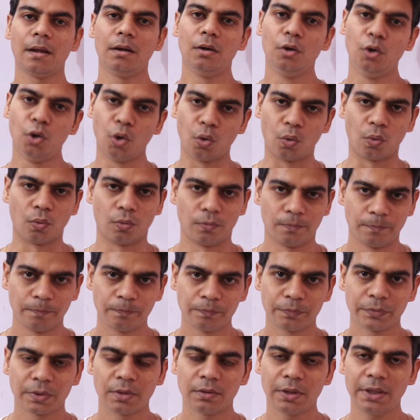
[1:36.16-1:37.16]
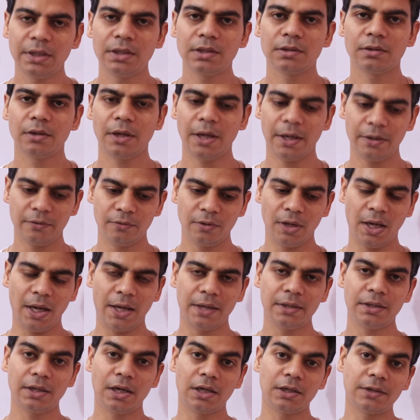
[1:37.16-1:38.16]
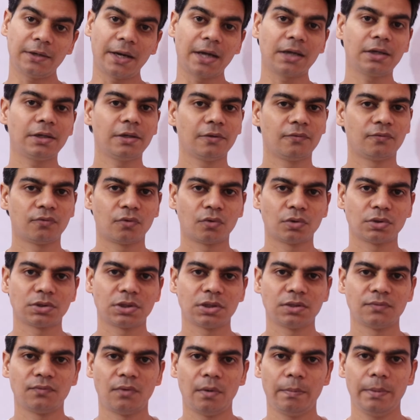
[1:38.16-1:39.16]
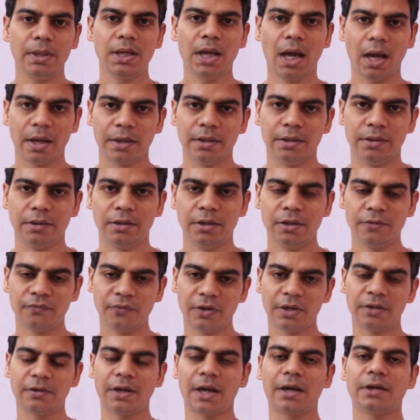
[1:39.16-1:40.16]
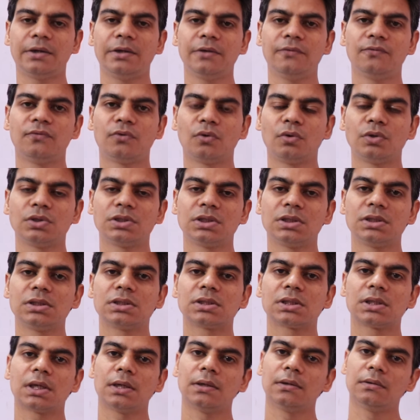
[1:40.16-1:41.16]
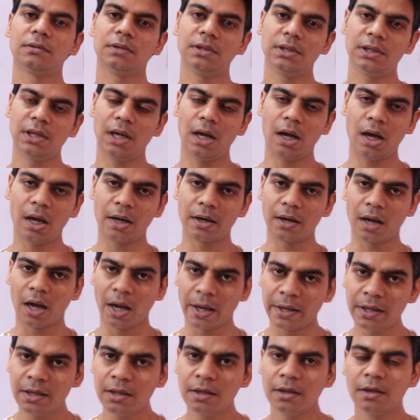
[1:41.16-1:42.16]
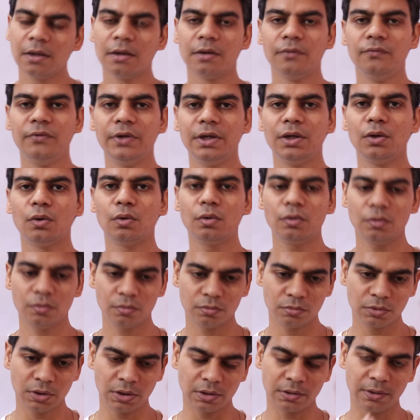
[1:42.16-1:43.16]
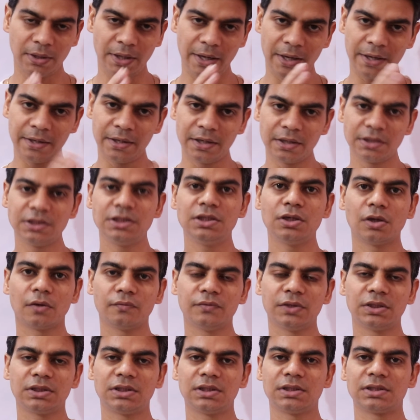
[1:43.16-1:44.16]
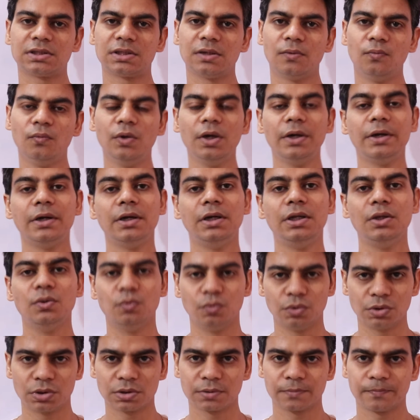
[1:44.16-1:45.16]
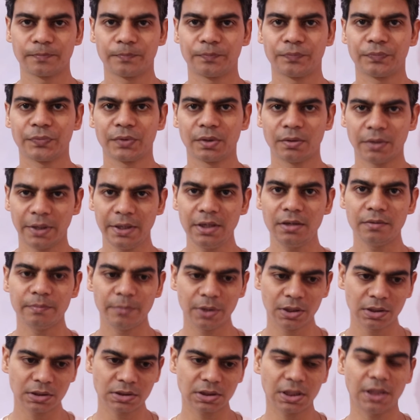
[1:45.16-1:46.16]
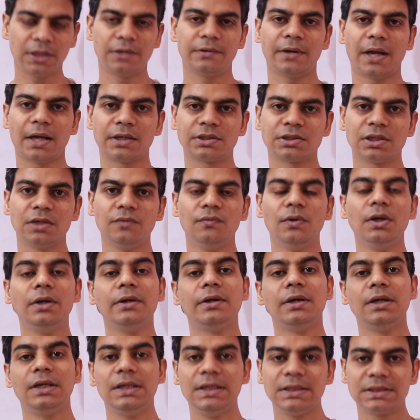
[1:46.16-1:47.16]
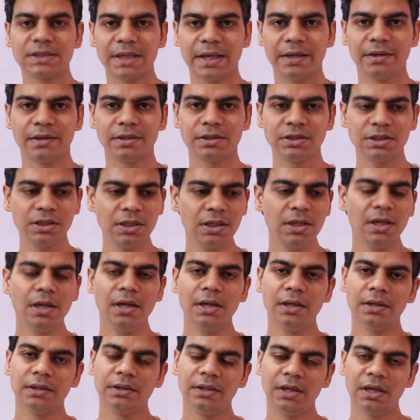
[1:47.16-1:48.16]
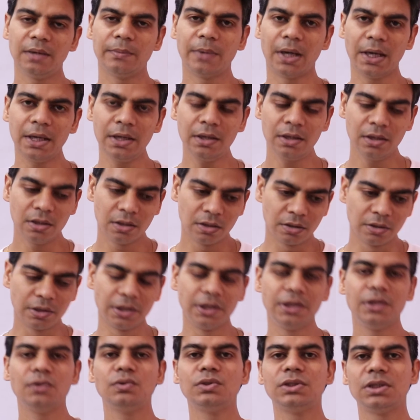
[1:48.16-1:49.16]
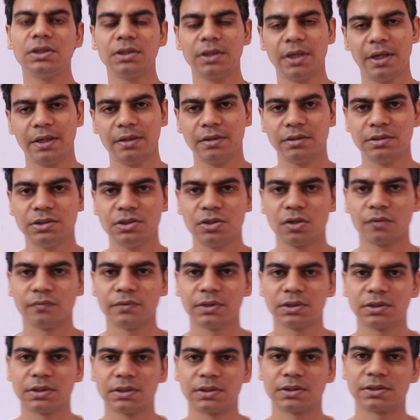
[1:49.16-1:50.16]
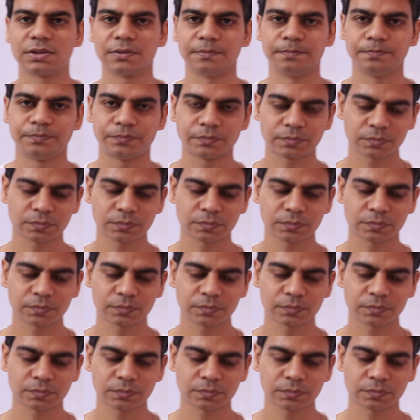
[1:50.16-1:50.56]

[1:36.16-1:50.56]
low, right, and attractive forces would be high. If attractive forces are high, we know the energy of the system will reduce, right, because attraction will release energy, thereby reducing the energy of the system,